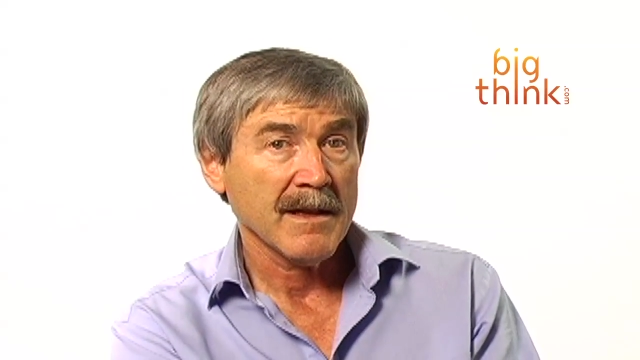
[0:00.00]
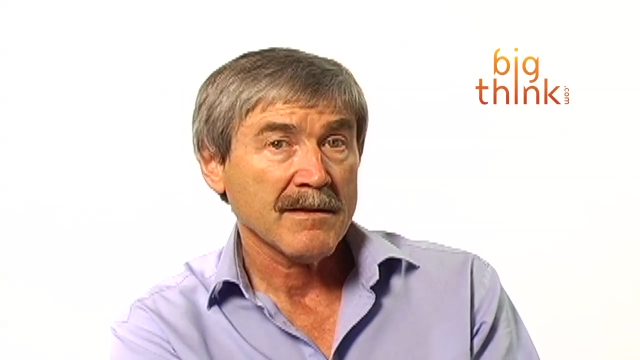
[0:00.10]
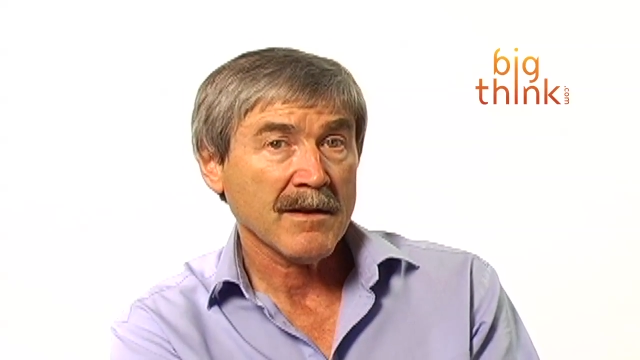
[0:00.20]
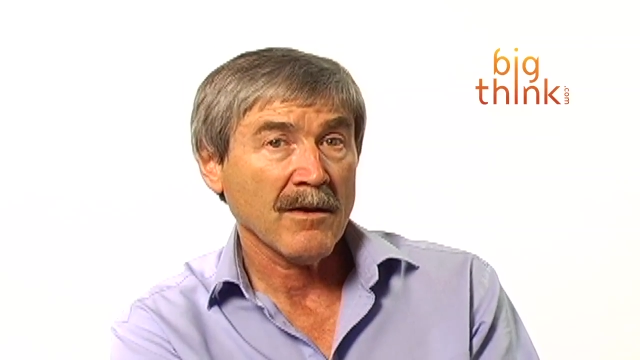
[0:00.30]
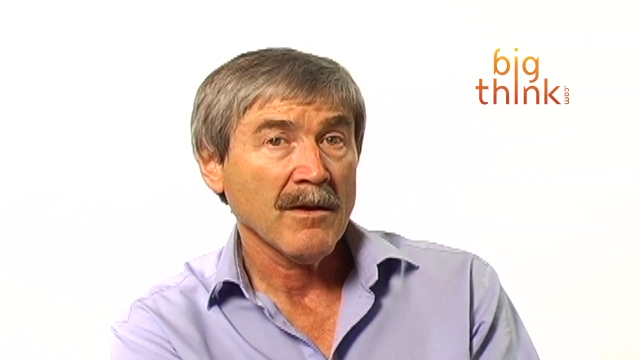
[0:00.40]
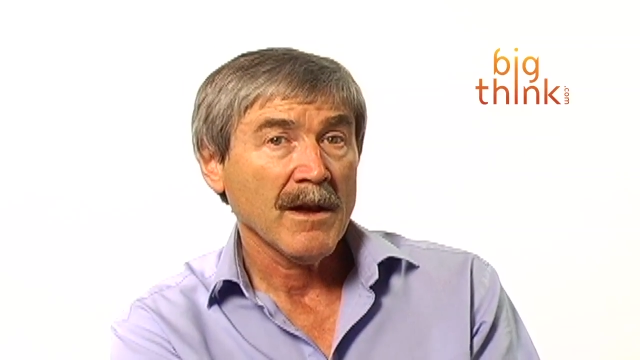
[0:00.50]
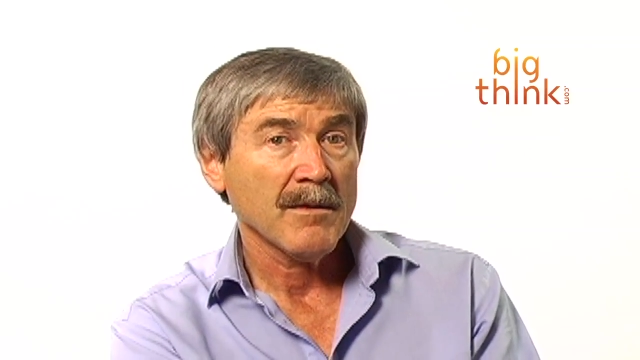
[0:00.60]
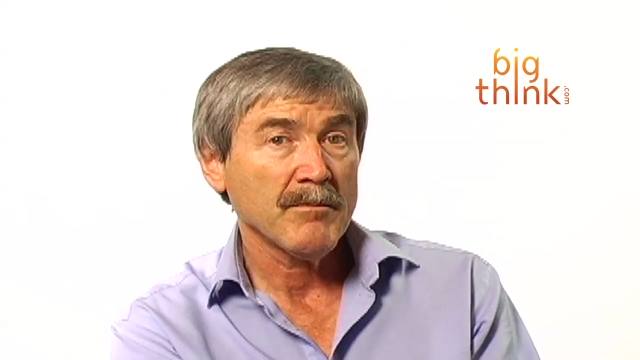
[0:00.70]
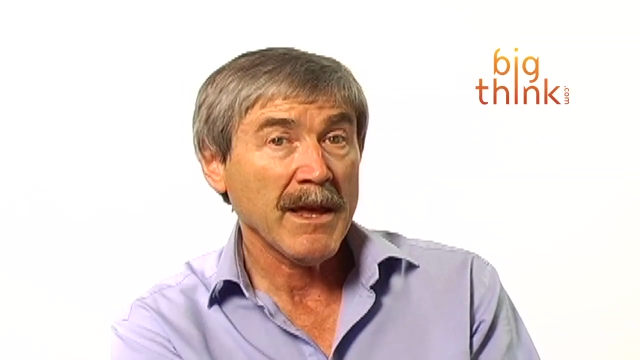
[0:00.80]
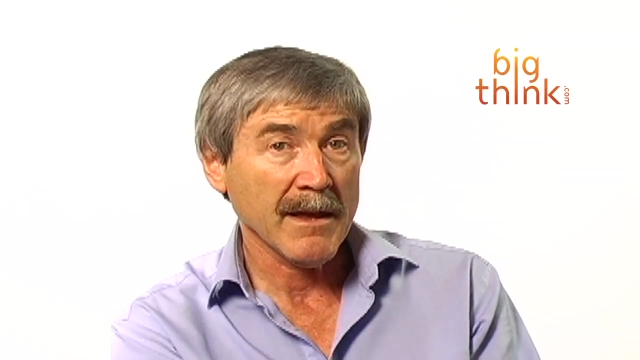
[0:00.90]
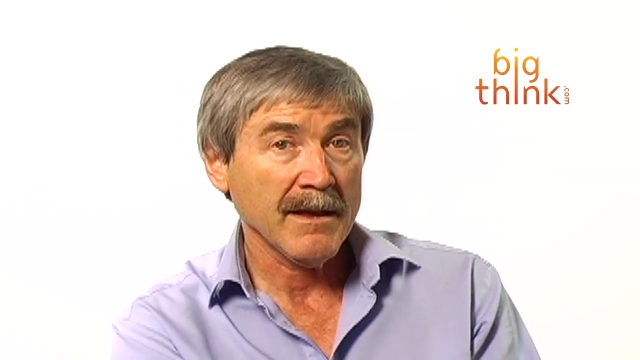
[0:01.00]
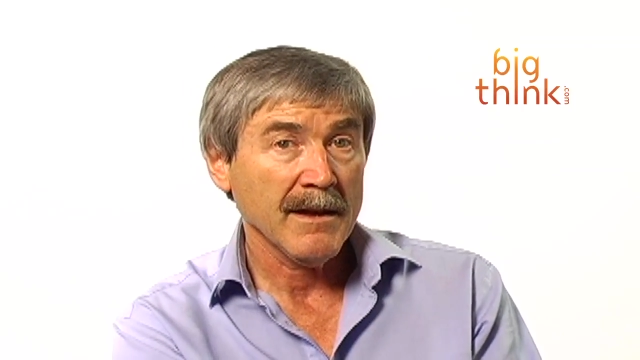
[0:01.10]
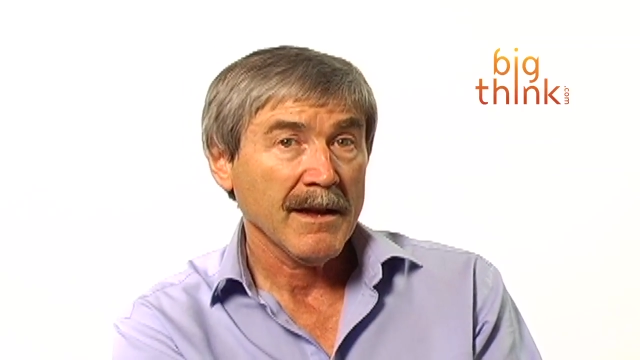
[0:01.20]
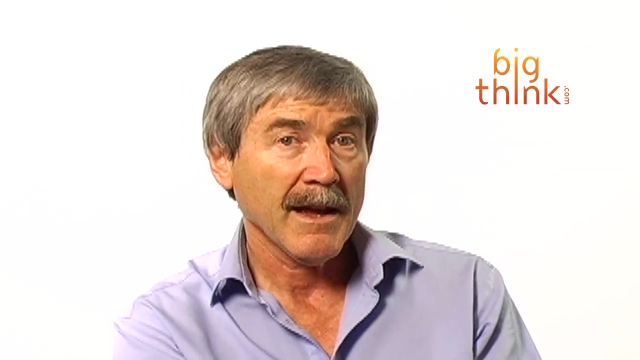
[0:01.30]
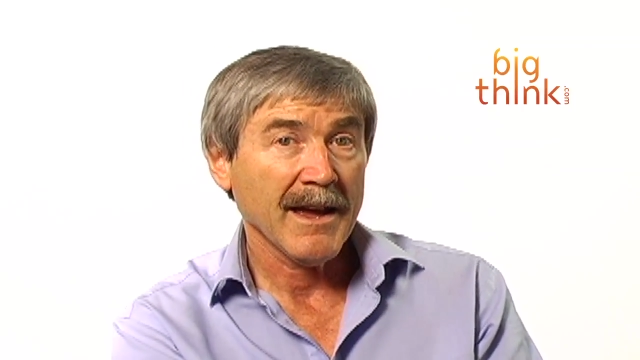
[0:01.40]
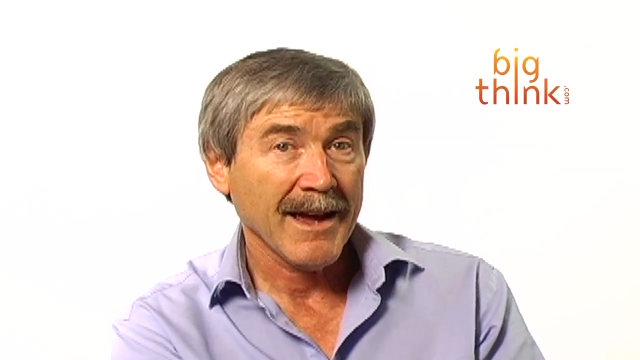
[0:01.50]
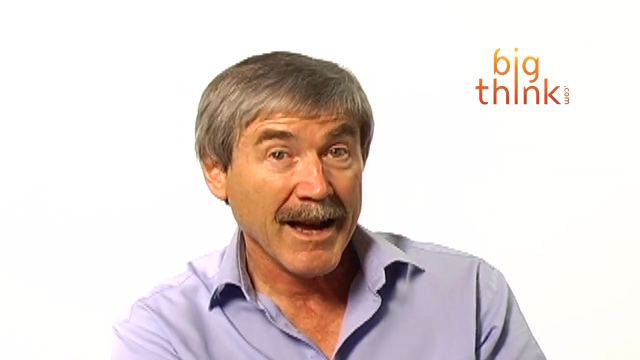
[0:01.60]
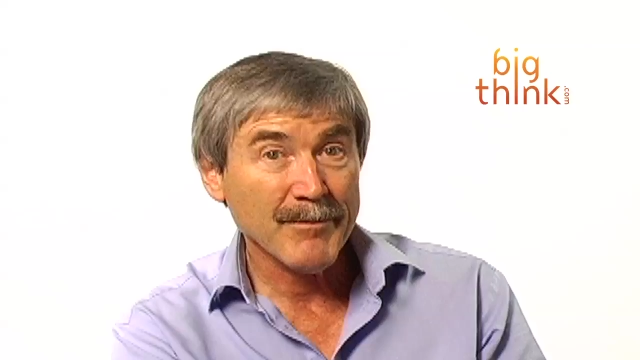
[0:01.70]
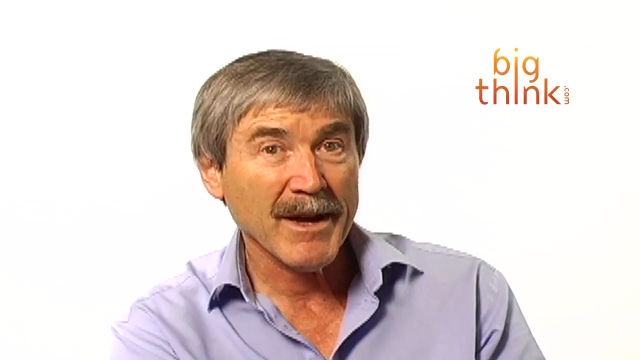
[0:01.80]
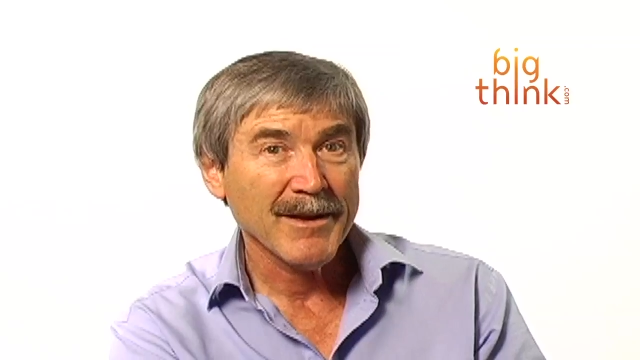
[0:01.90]
So me. Uh,
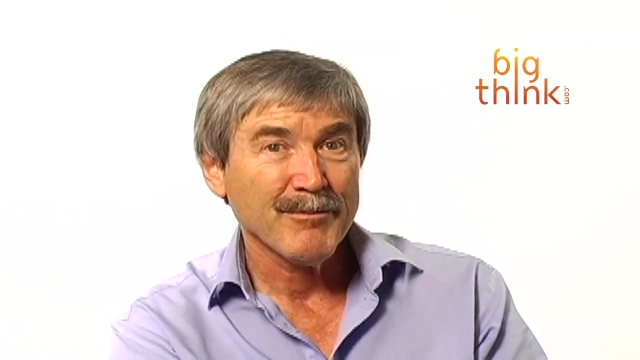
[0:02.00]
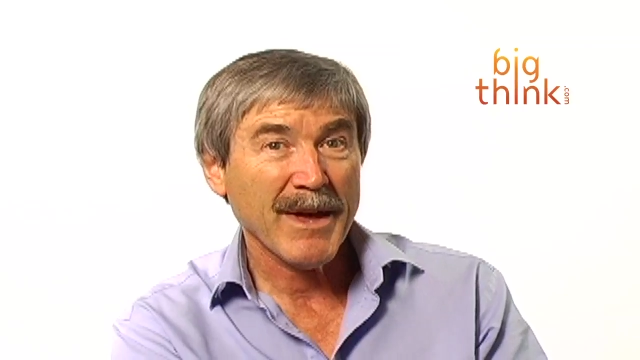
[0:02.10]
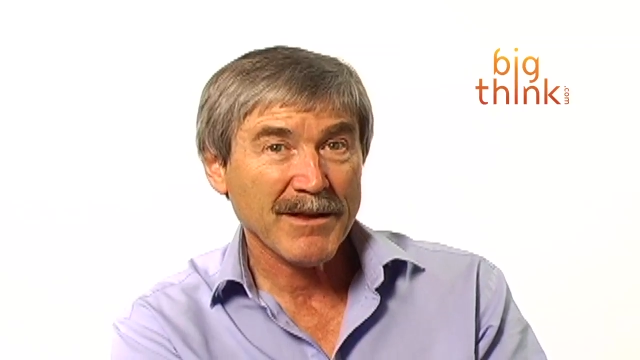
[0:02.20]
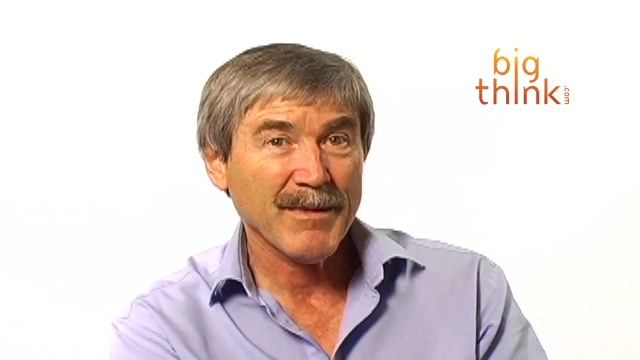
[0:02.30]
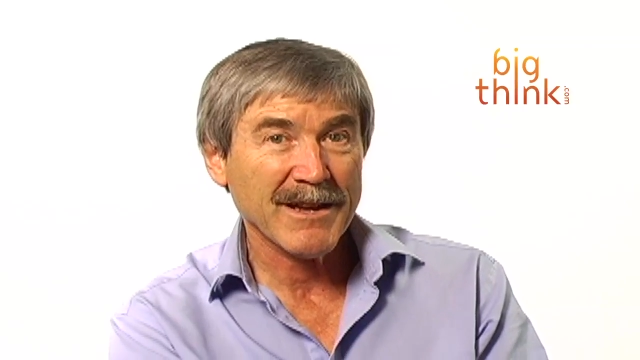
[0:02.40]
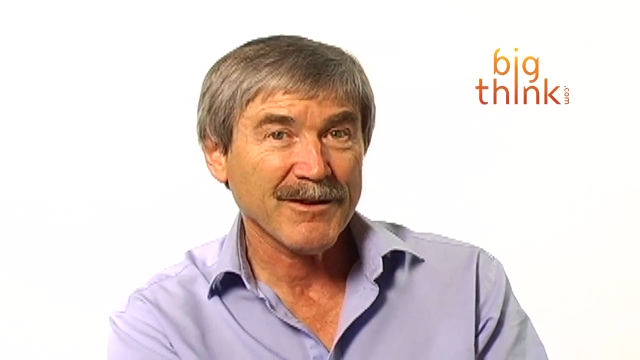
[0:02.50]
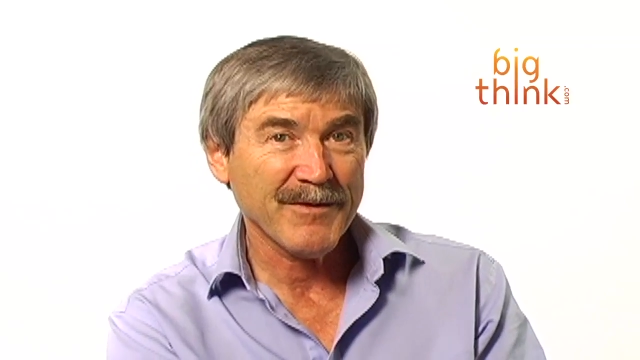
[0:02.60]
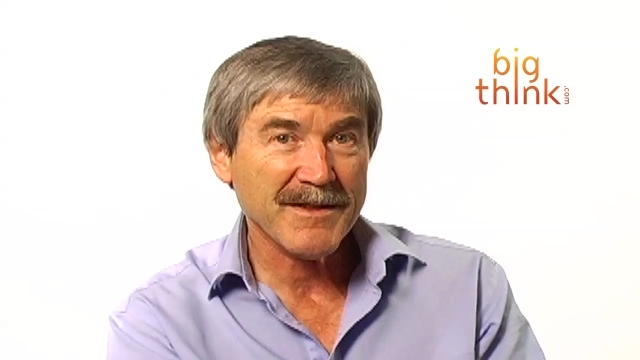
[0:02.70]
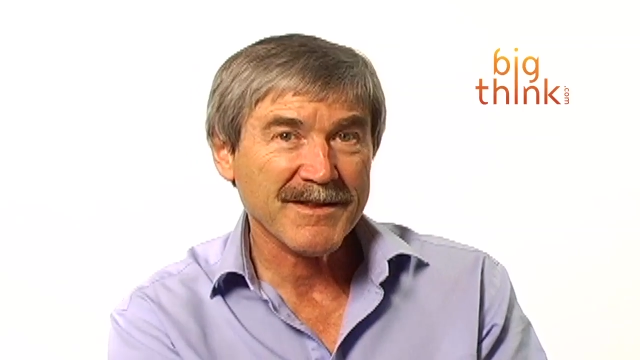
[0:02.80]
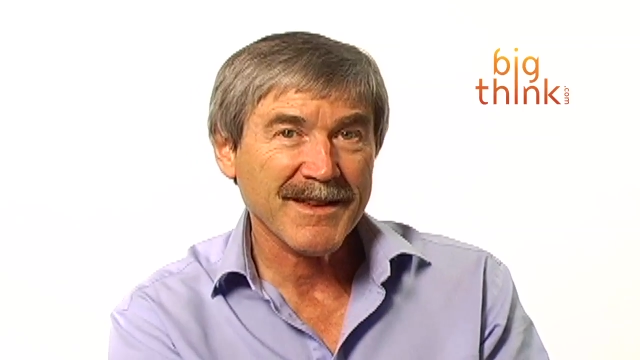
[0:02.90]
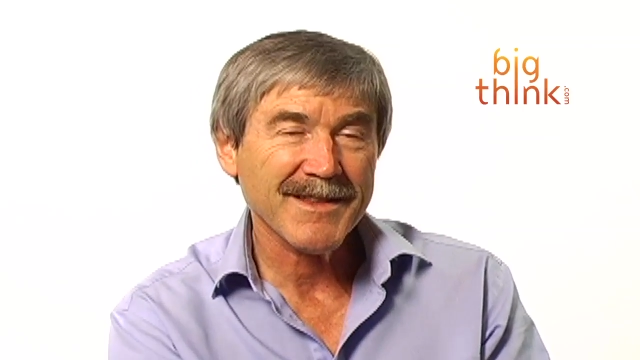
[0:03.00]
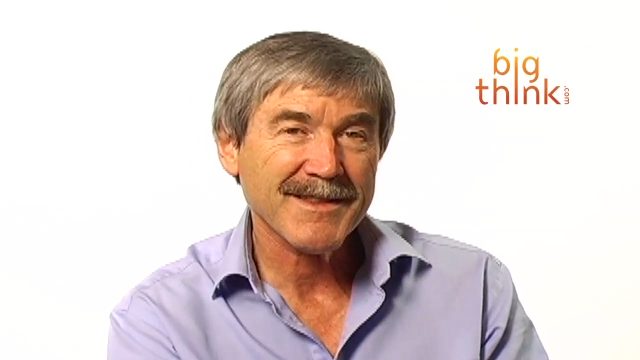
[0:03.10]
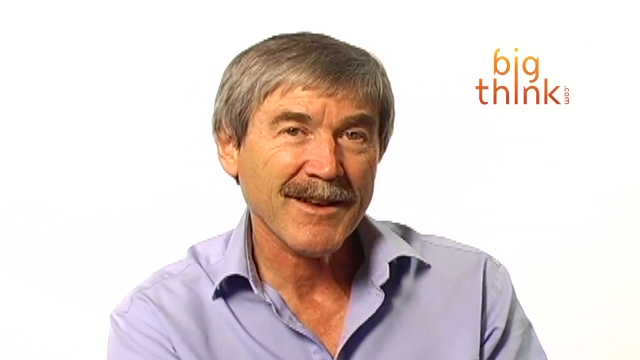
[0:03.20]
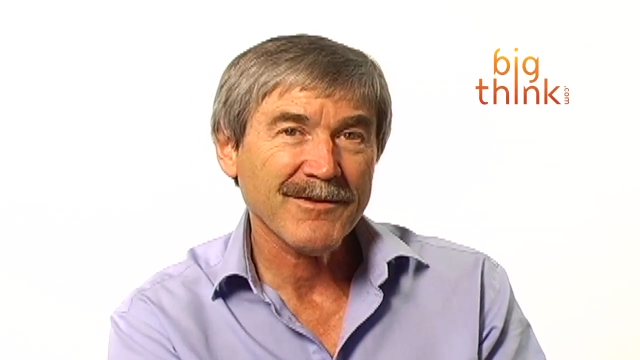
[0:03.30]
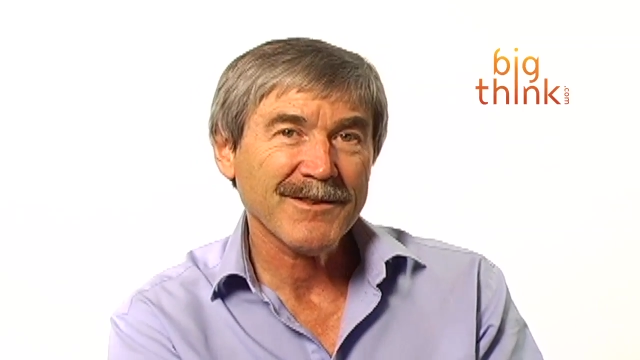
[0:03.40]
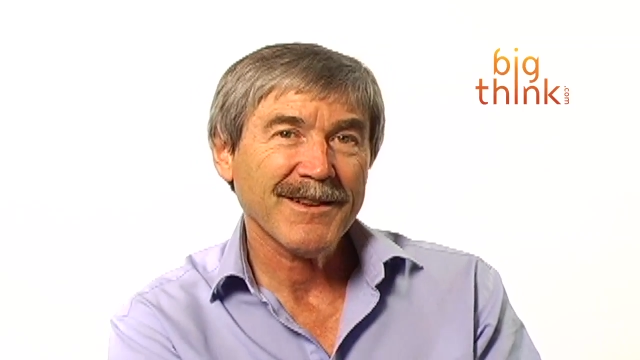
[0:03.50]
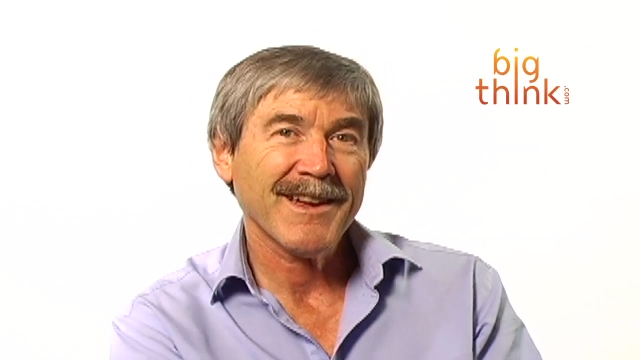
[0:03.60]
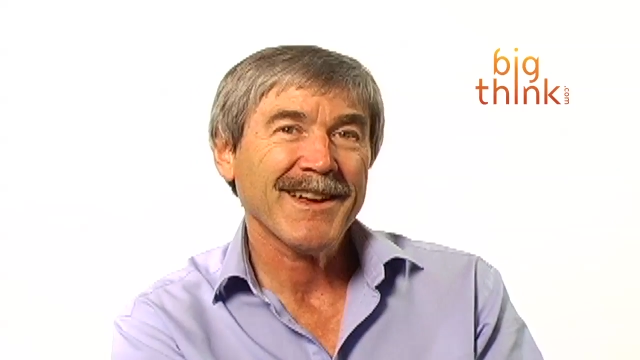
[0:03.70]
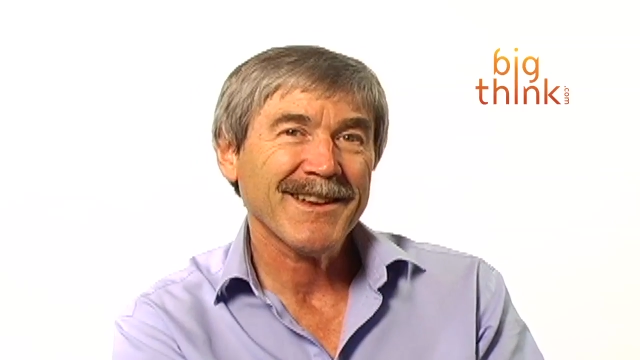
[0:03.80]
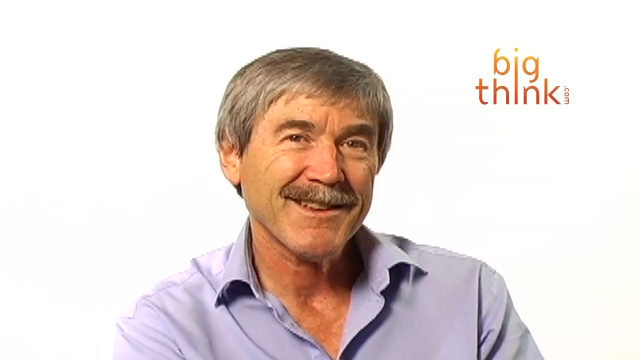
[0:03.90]
I'm a mathematical physicist, so
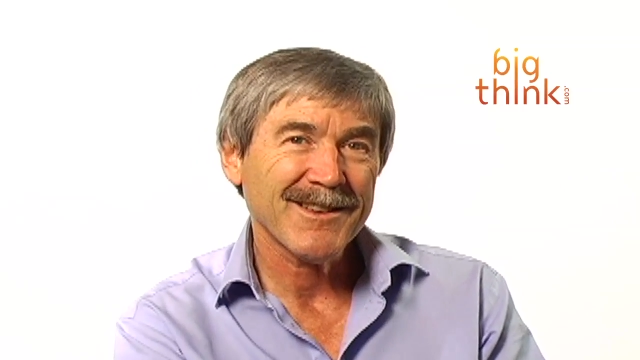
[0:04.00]
uh,